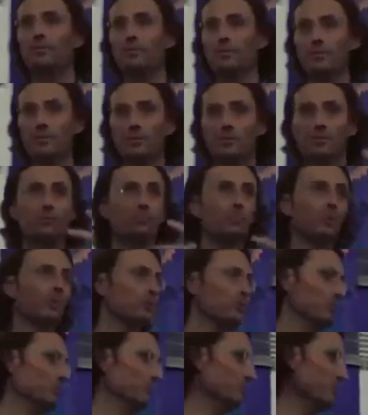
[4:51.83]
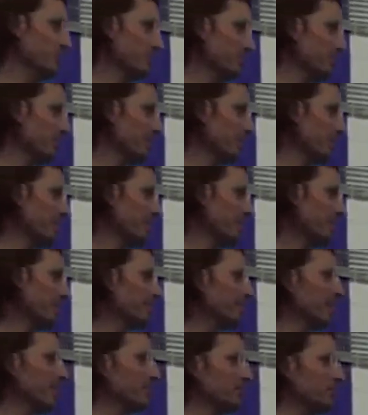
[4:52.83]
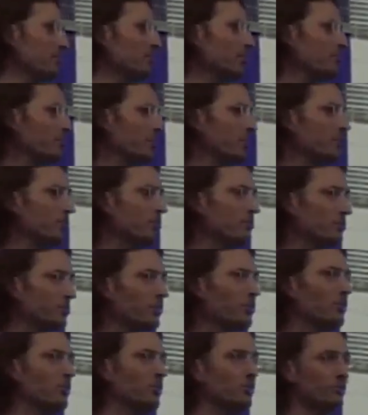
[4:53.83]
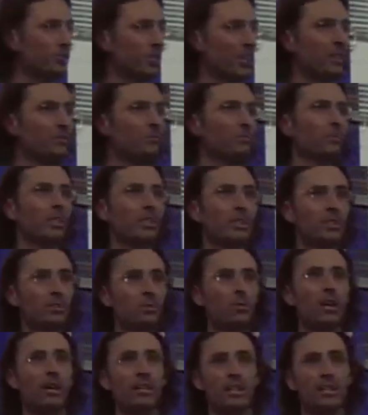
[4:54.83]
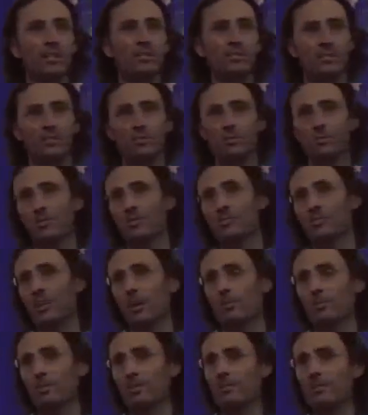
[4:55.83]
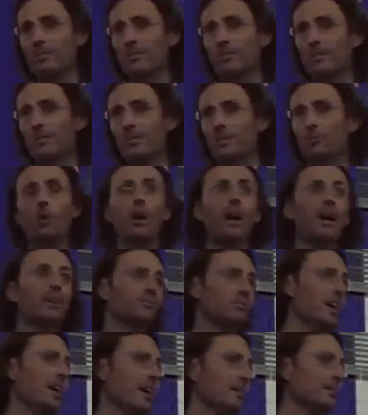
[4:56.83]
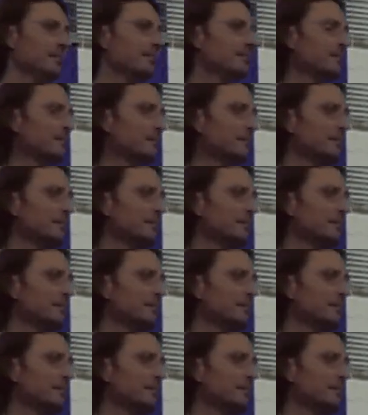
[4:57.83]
of that truth is personal truth. Now, universal truth is generally quite easy to accept. Why is that?